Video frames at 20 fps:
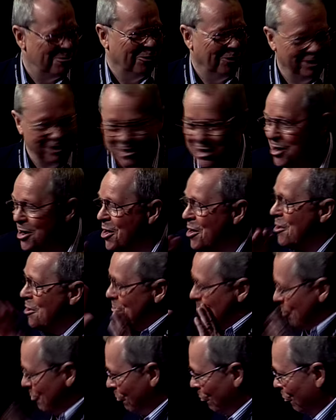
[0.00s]
more.
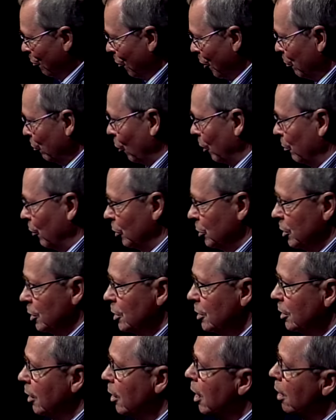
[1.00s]
One more Moses.
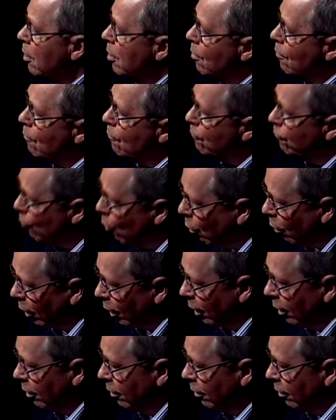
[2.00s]
Four,